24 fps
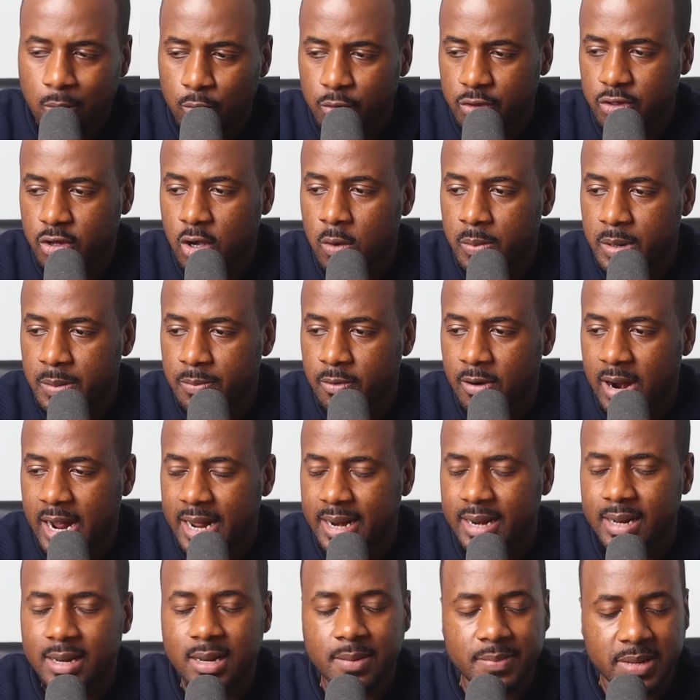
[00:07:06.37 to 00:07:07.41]
with Kobe
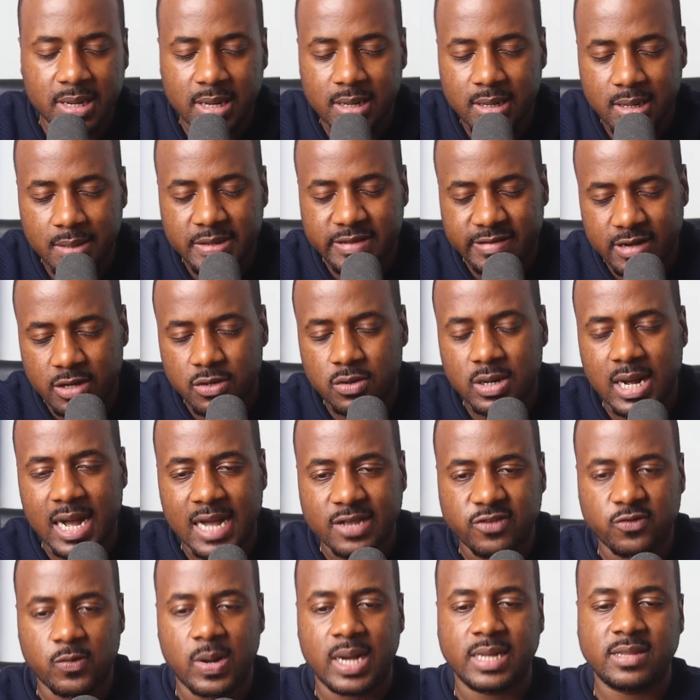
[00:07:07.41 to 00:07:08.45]
Bryant. And let me tell you
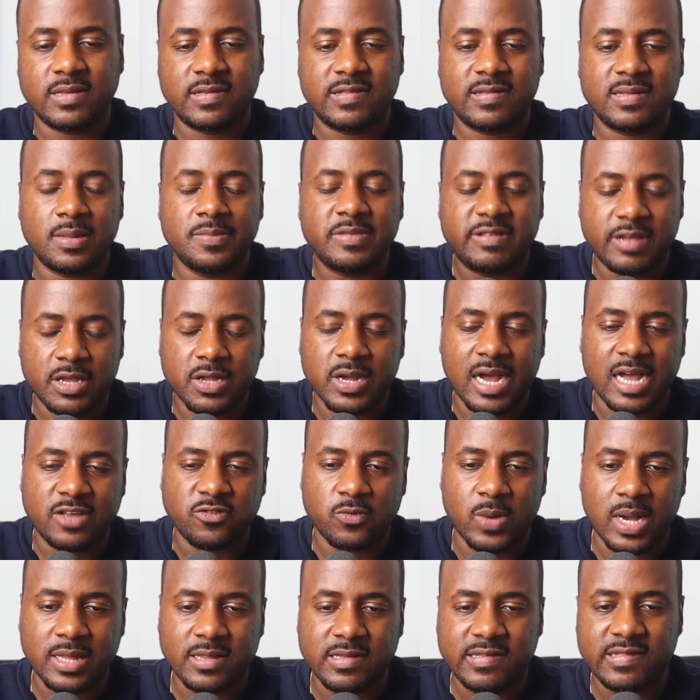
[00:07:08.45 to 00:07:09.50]
guys why this
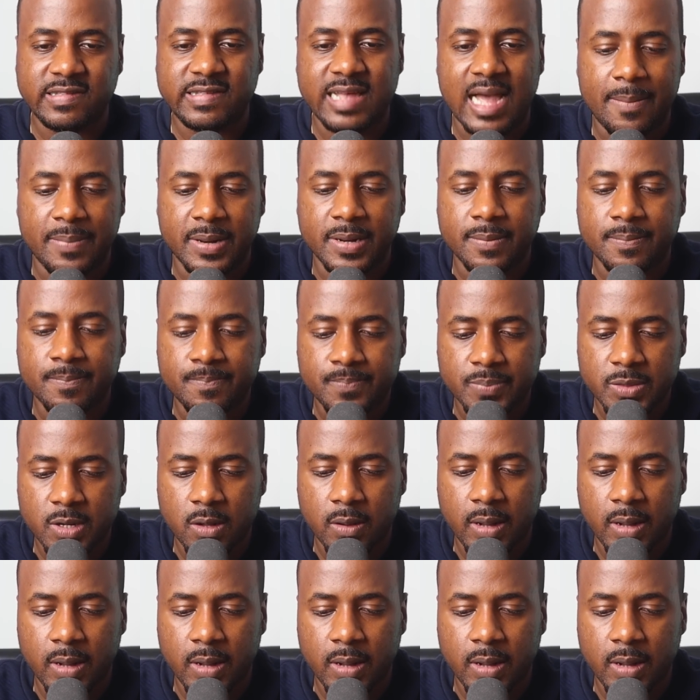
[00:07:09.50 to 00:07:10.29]
is happening.